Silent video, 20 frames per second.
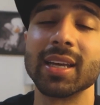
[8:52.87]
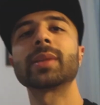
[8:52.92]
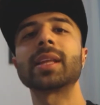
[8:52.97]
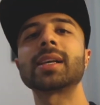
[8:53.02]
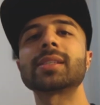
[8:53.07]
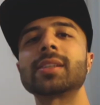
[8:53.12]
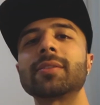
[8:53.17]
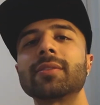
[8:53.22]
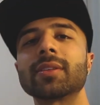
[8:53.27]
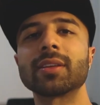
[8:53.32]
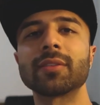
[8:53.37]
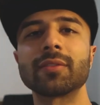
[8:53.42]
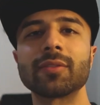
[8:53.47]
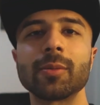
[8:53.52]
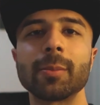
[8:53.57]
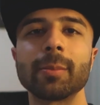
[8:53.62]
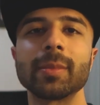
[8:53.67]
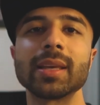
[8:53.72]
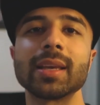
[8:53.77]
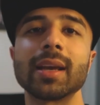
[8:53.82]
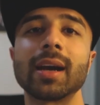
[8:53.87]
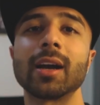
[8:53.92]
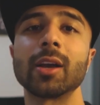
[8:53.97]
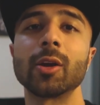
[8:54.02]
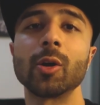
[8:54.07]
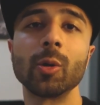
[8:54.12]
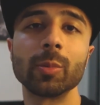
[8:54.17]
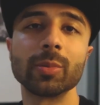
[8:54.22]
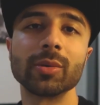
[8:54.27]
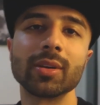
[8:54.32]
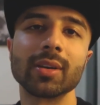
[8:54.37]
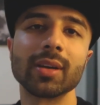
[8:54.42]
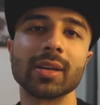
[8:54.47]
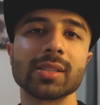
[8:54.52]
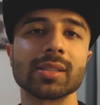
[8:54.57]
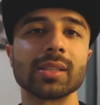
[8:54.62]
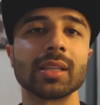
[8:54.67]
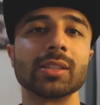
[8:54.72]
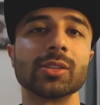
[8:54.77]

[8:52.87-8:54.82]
But that's everything from me. I hope you guys